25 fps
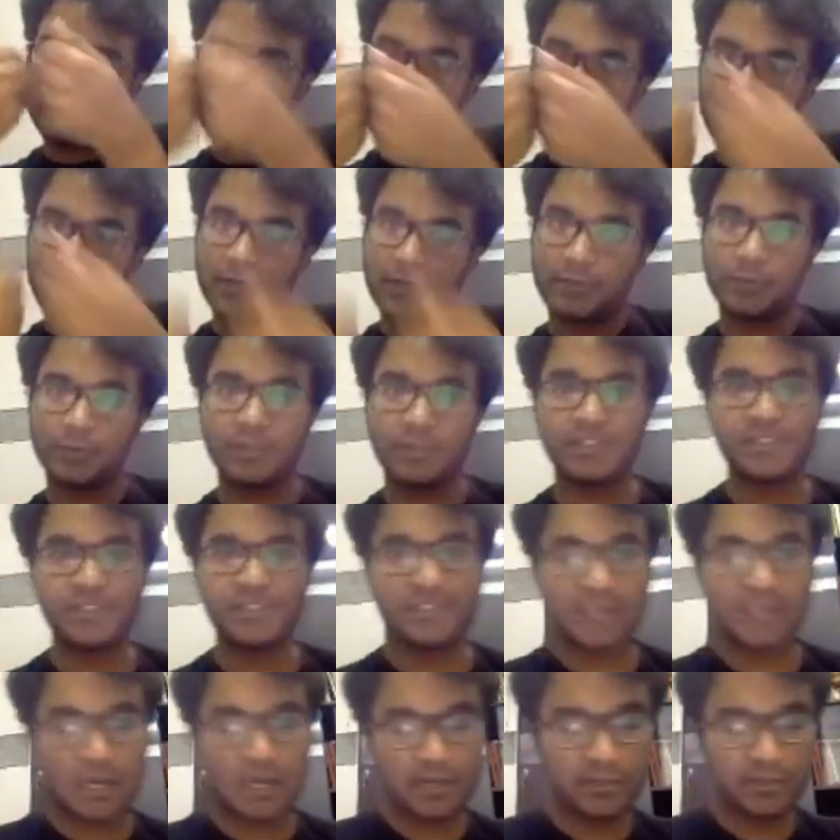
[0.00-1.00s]
middle two
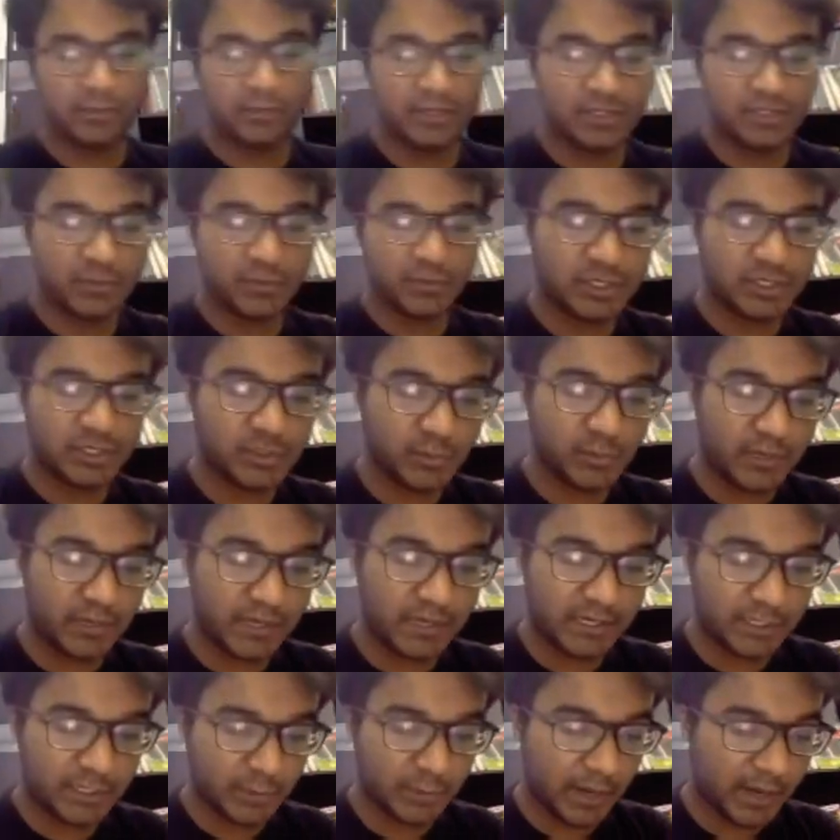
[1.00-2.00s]
digits are the ones which we
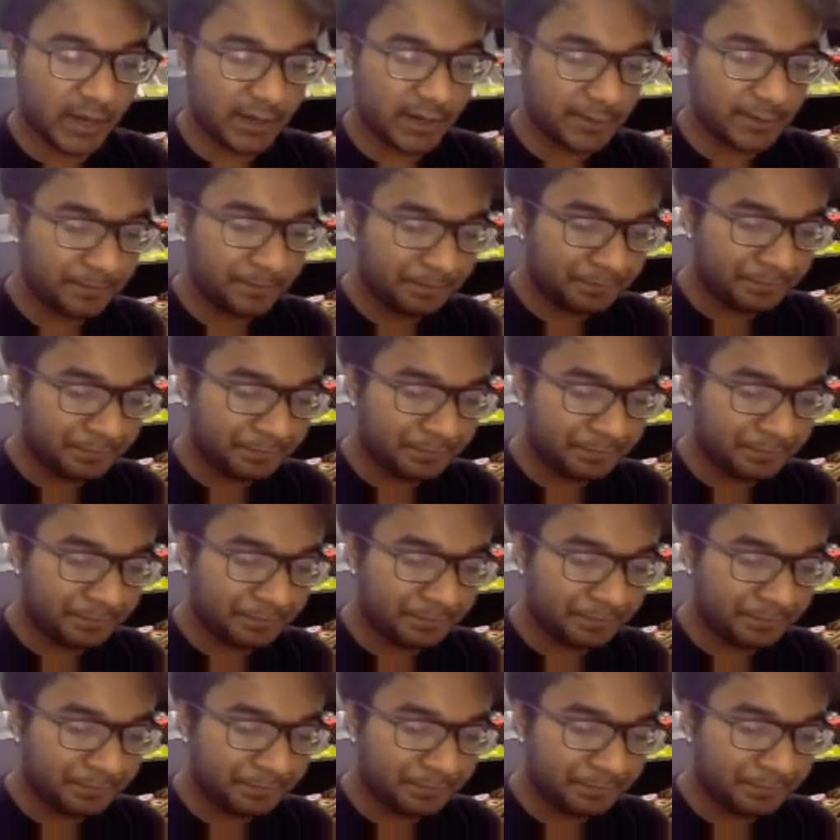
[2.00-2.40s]
need to add.